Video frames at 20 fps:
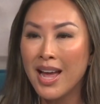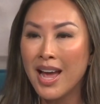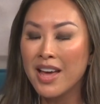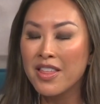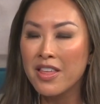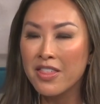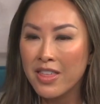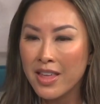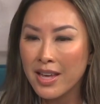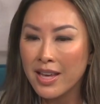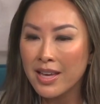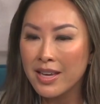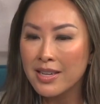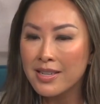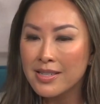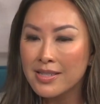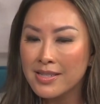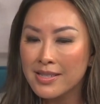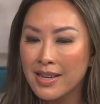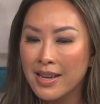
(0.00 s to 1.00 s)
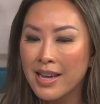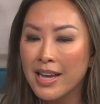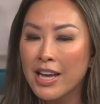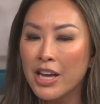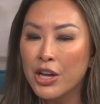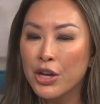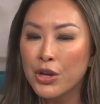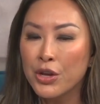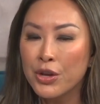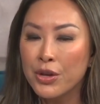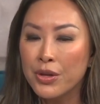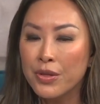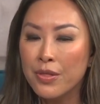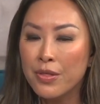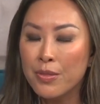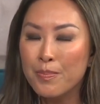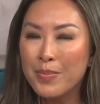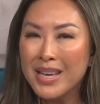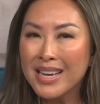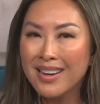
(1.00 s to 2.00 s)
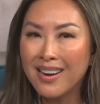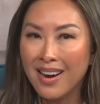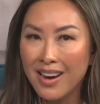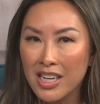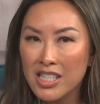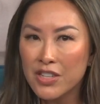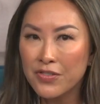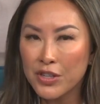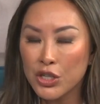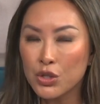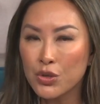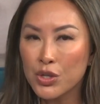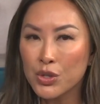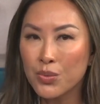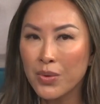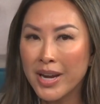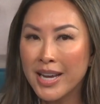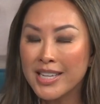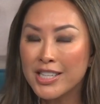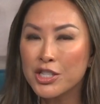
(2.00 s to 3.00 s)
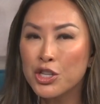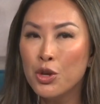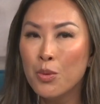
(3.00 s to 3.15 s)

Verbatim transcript: And the thing is, because of interest rates,